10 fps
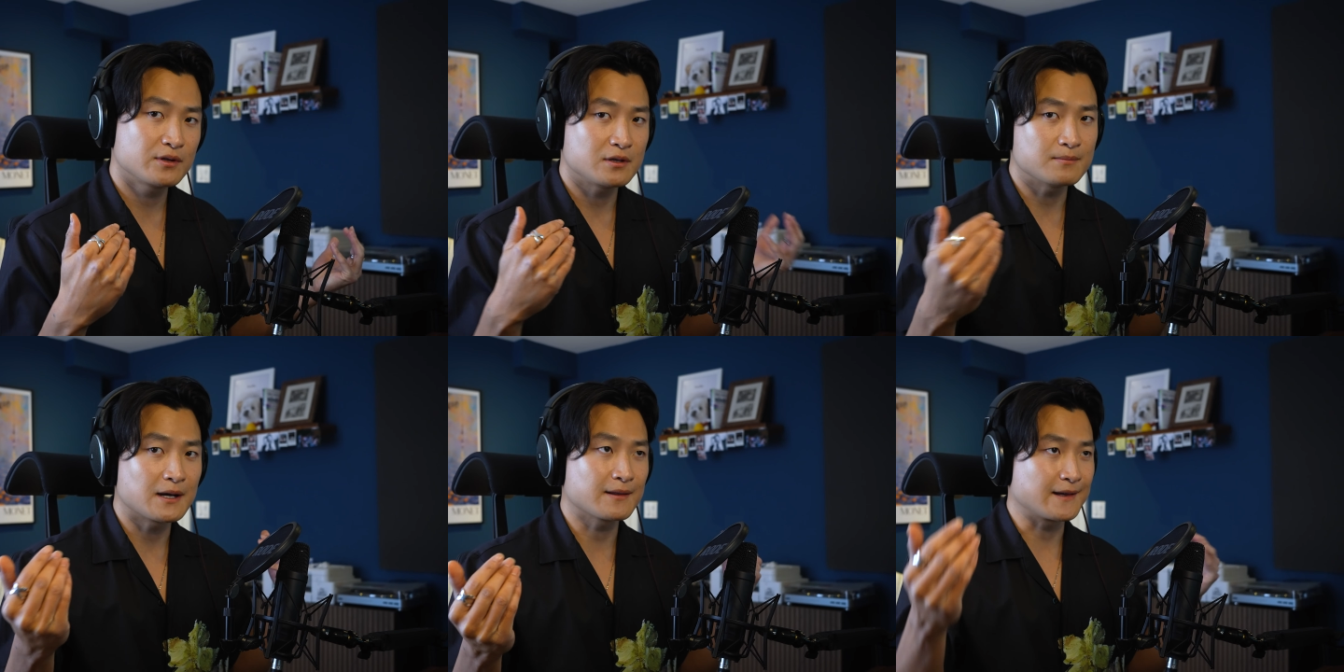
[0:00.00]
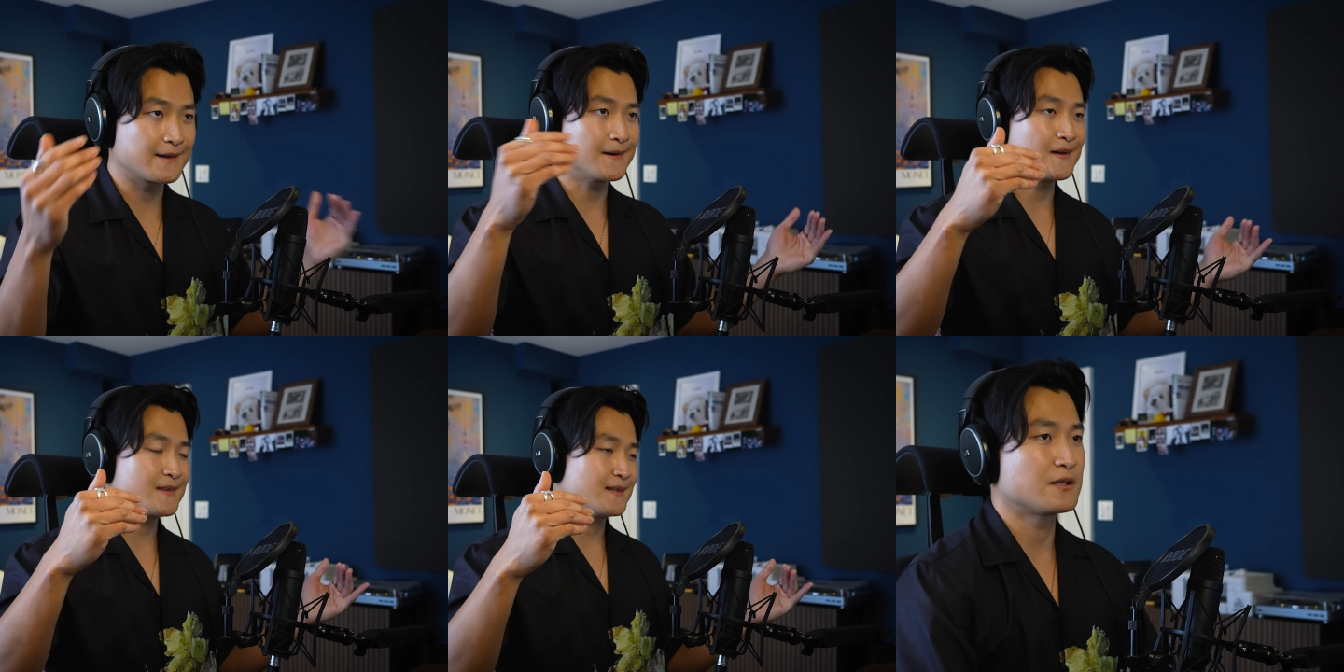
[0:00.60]
it, you might like
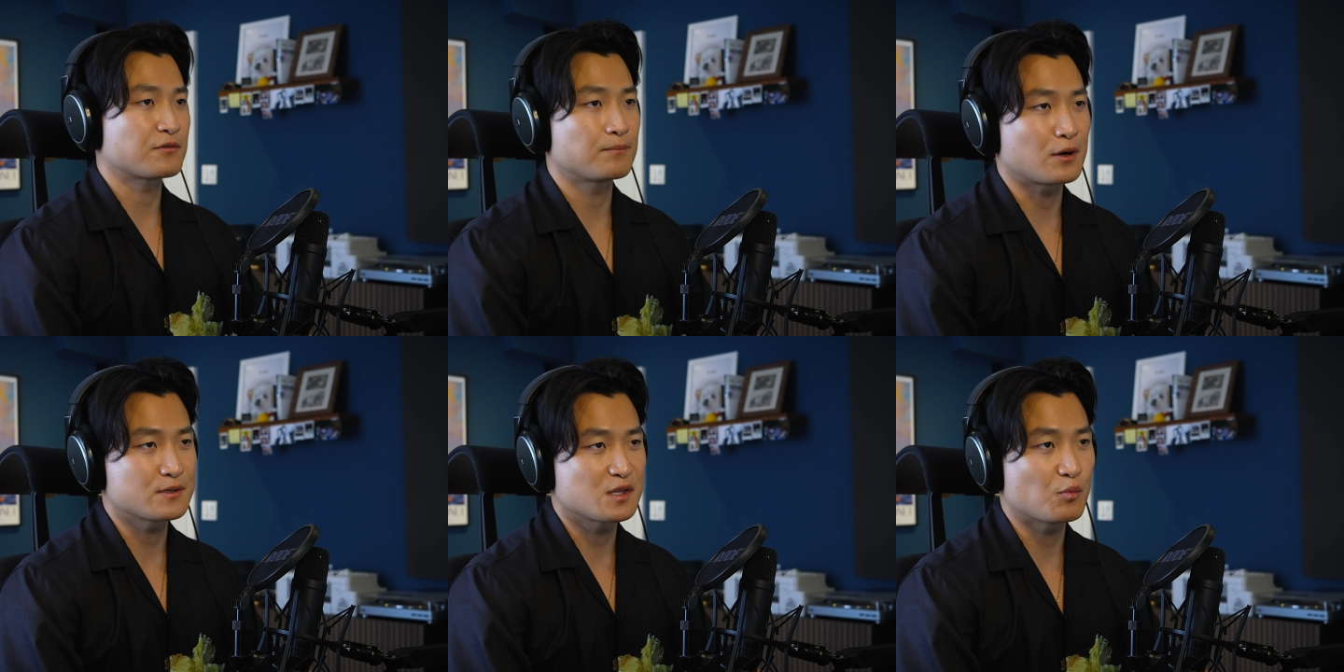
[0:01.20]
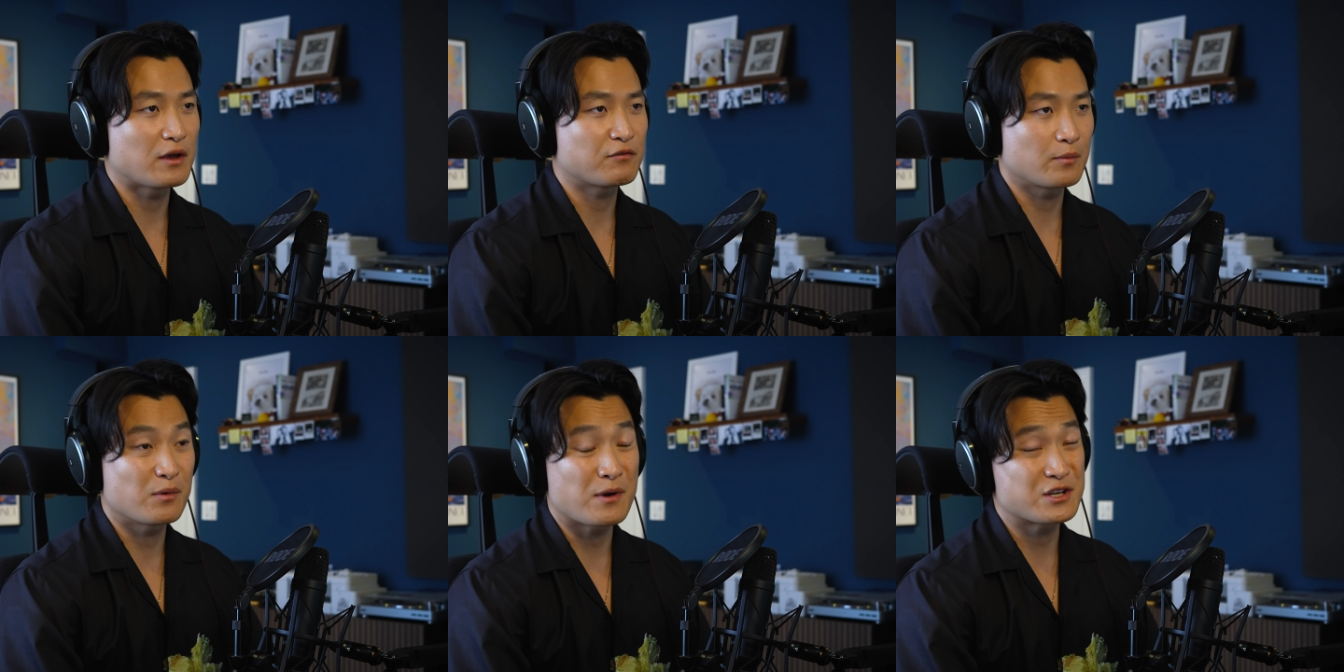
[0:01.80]
cut different parts of the
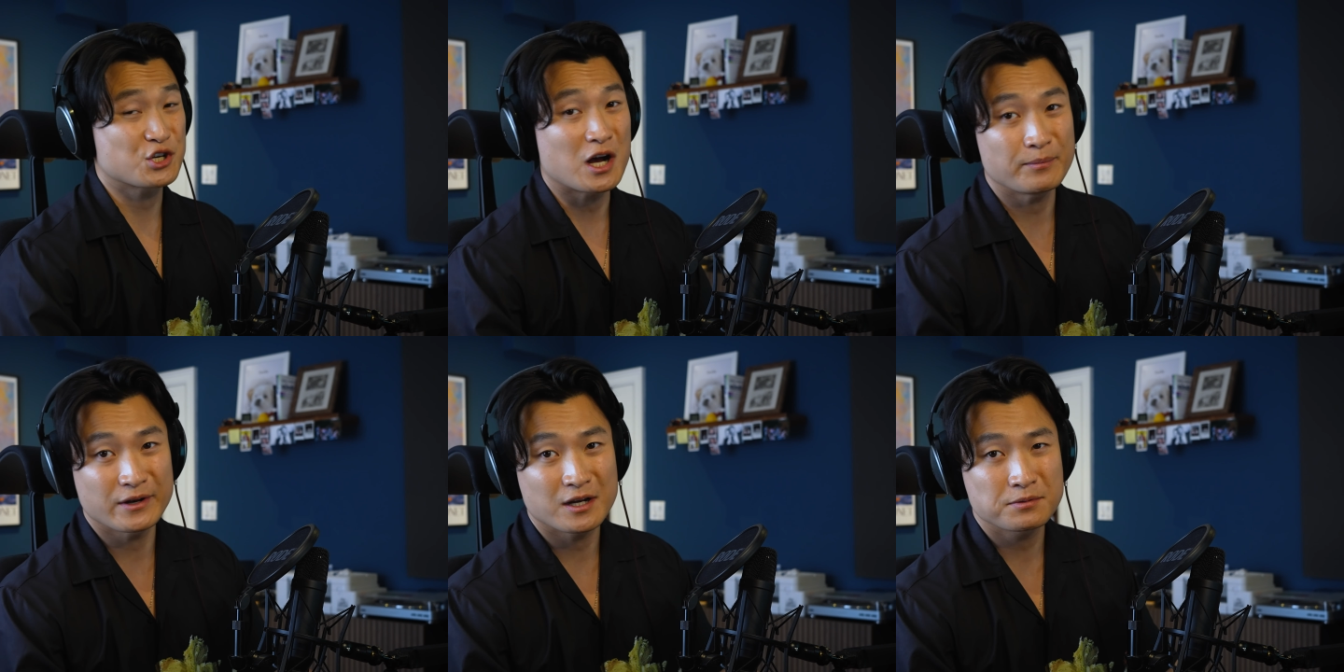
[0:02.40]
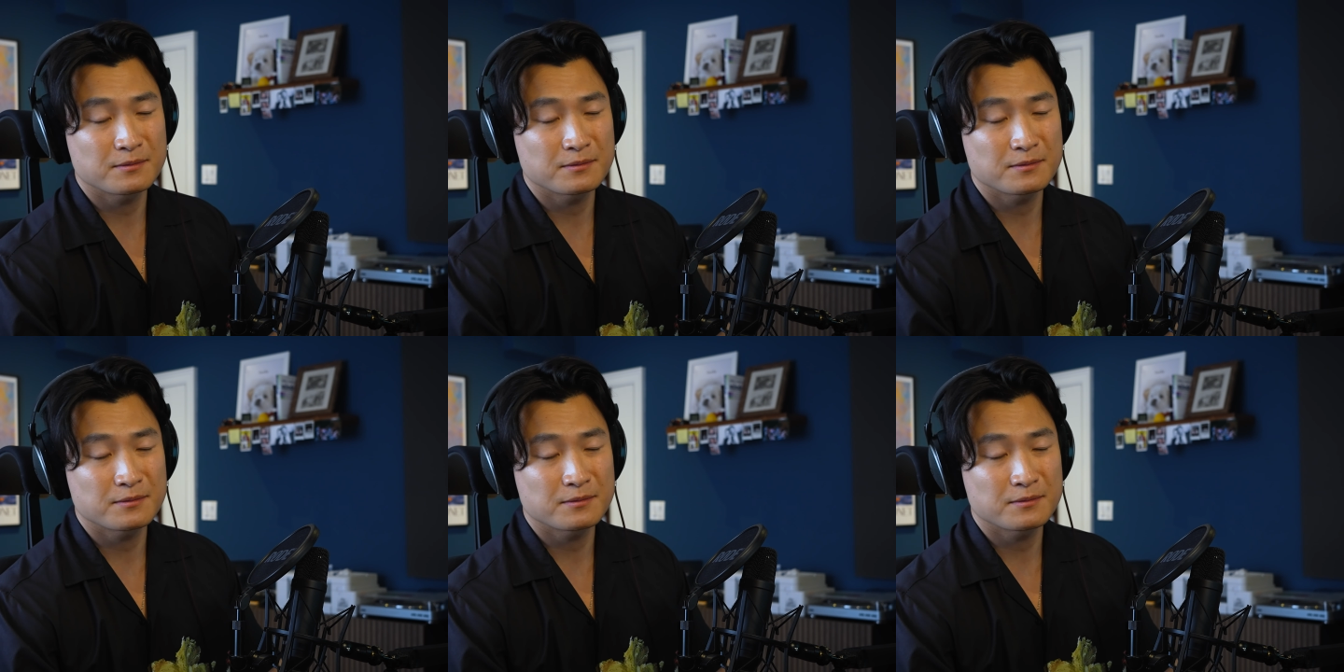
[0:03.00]
waveform, you might chop it up,